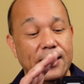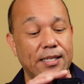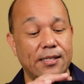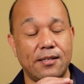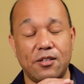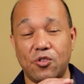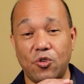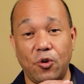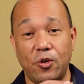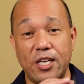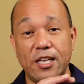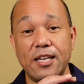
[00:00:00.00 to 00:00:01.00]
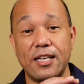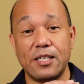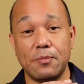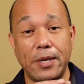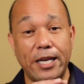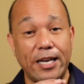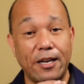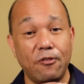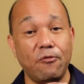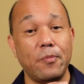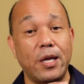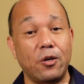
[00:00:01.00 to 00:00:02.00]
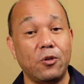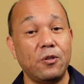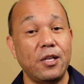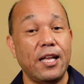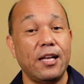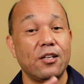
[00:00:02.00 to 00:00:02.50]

it's sturdy, it's made out of metal,